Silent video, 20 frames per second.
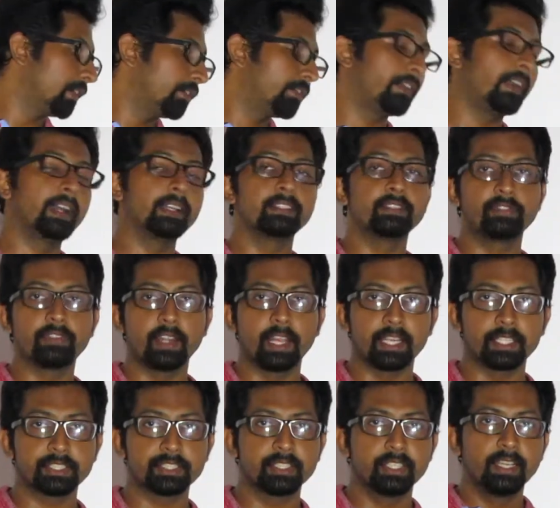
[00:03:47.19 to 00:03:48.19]
will fire the
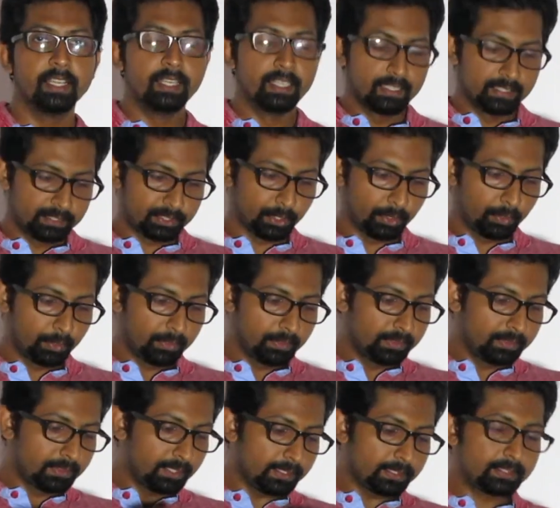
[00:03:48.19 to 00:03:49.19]
flash. So
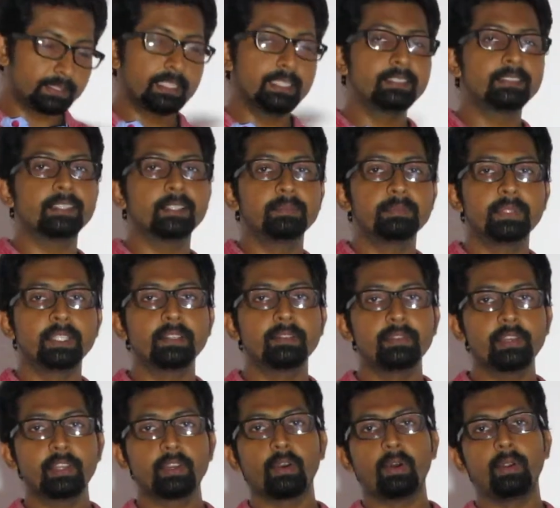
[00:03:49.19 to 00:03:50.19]
this is something
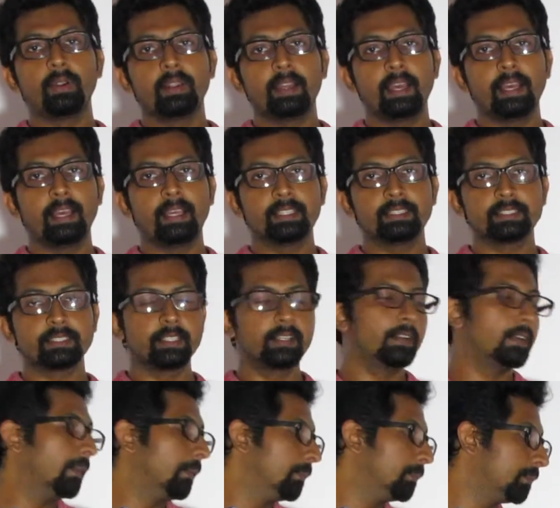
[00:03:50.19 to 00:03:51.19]
we call as
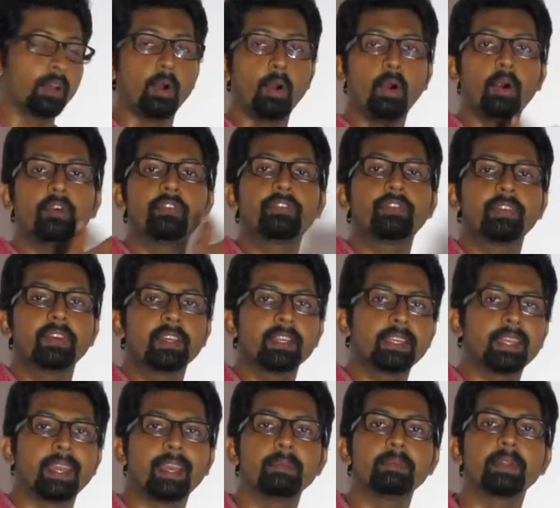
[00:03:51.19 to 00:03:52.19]
a
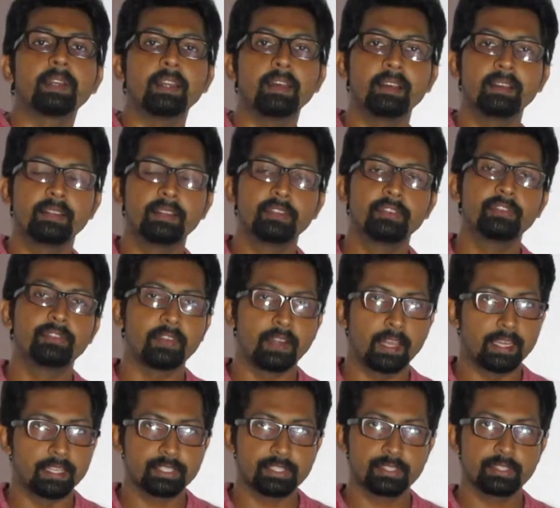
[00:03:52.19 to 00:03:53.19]
off-camera
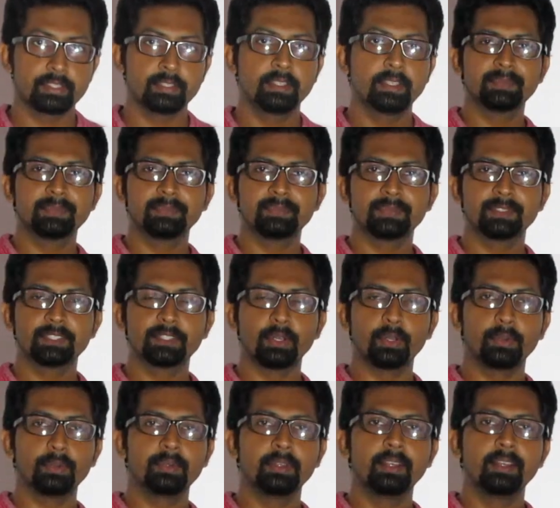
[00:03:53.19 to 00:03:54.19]
flash.
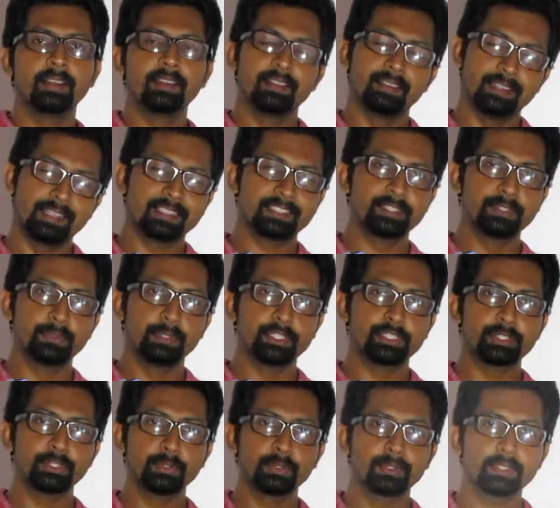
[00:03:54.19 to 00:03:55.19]
So let's do a
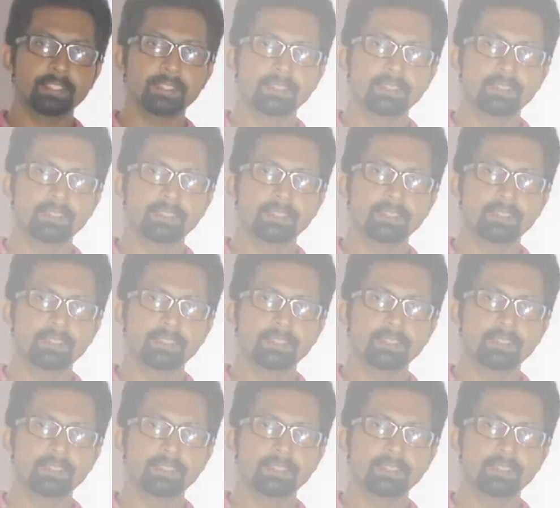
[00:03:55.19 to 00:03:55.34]
shoot.